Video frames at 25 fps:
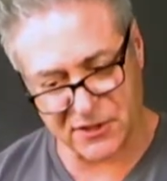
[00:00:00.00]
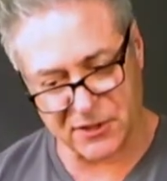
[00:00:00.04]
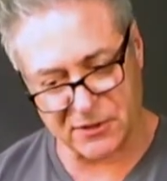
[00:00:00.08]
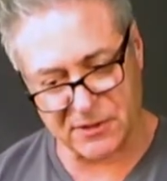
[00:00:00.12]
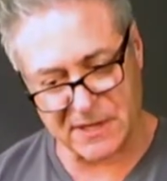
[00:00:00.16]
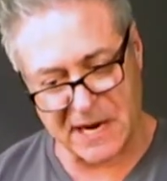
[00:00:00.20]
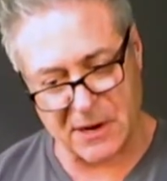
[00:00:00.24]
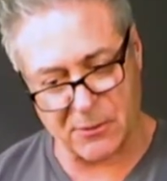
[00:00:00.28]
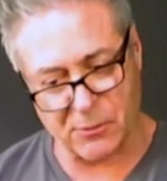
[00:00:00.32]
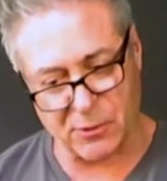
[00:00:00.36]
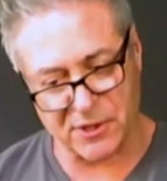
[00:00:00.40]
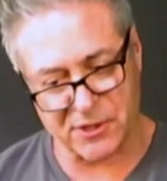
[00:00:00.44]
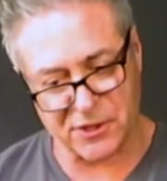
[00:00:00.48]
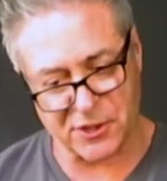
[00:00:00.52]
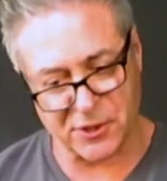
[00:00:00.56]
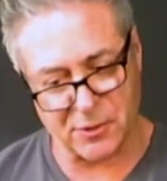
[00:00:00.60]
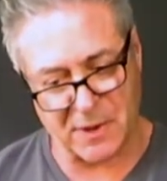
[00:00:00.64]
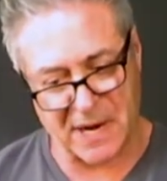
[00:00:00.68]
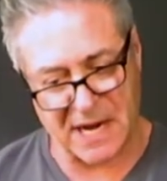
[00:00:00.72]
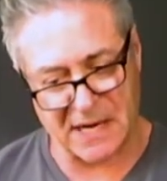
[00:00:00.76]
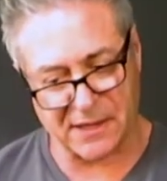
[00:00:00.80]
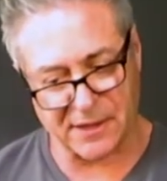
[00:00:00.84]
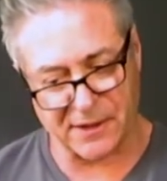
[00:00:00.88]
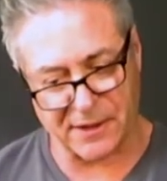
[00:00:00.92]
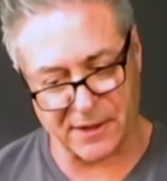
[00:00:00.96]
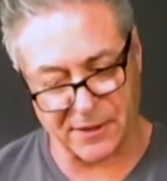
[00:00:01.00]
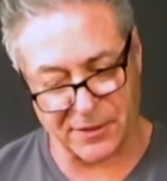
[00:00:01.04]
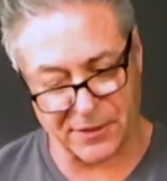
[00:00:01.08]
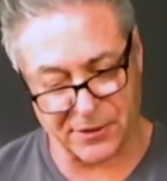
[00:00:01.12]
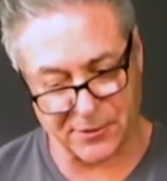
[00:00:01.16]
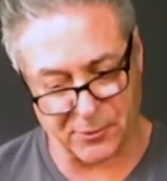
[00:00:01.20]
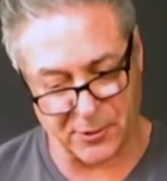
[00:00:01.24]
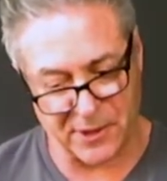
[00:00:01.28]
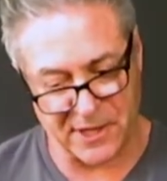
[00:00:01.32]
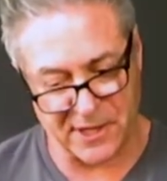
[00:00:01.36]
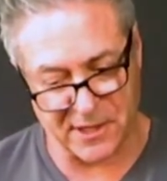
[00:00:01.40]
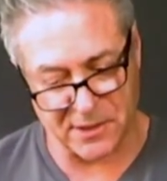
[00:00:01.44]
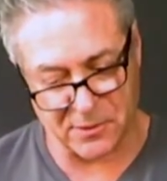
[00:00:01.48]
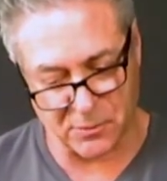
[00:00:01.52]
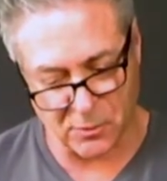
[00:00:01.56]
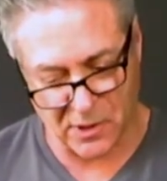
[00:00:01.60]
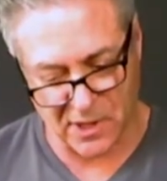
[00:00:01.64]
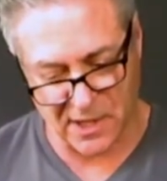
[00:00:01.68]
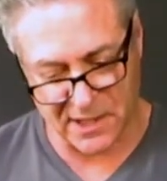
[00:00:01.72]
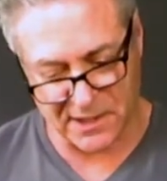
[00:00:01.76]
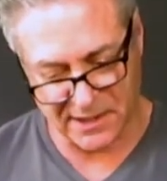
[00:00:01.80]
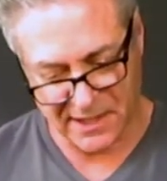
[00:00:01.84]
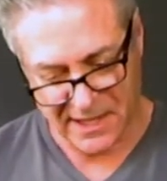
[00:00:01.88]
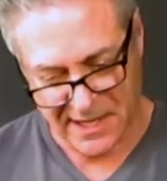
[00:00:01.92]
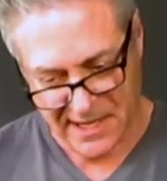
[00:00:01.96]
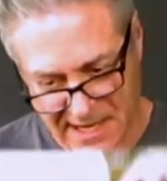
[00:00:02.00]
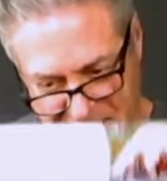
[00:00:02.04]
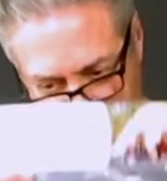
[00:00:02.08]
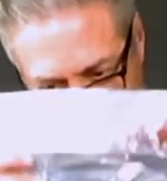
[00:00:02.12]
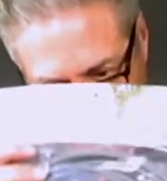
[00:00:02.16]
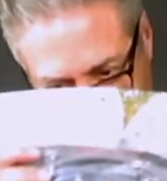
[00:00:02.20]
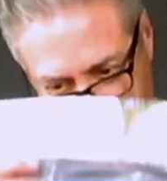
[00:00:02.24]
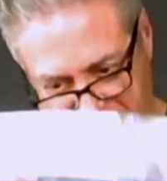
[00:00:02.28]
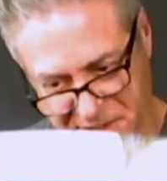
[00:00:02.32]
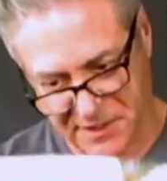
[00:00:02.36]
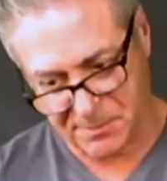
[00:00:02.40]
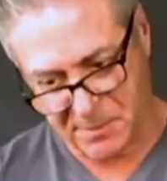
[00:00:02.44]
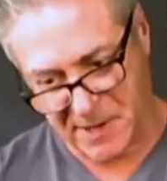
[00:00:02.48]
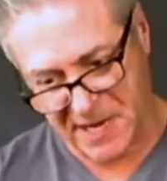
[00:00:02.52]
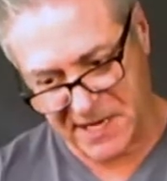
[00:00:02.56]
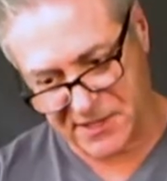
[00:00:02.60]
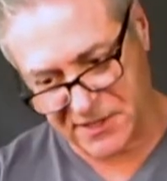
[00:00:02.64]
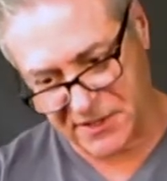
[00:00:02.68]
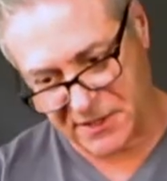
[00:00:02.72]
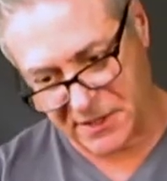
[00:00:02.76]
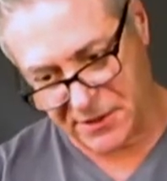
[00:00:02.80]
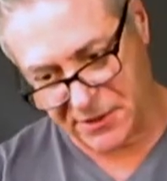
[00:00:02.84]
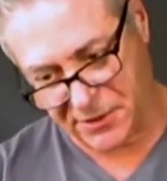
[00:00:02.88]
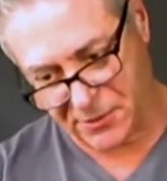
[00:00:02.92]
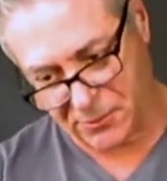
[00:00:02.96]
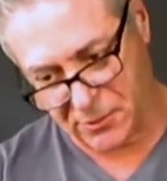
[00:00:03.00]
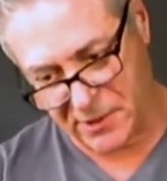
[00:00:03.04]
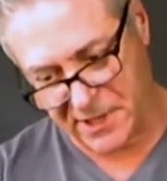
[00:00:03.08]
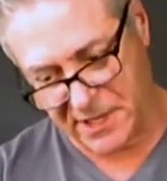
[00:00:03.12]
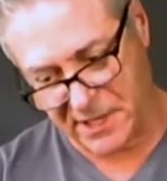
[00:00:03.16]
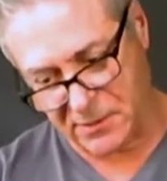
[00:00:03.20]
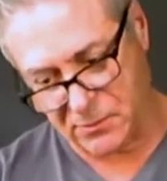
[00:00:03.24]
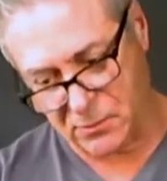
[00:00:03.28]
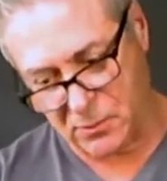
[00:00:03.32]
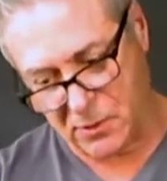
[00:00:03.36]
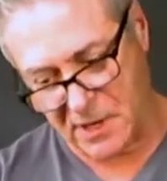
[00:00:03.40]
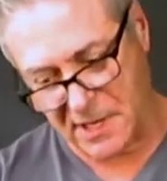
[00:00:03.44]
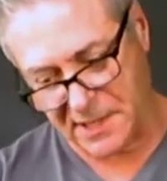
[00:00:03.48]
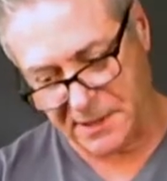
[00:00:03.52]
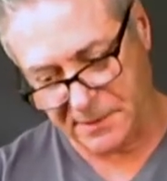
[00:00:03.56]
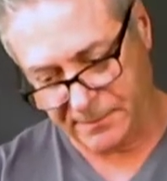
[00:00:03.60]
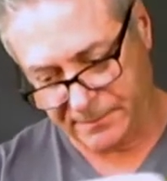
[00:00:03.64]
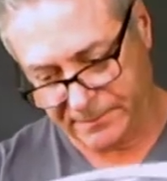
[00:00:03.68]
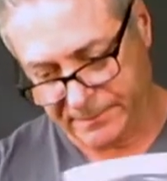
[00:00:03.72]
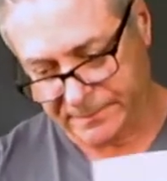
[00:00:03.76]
So now we're 2 out of the 3-in-1. This makes the 3-in-1.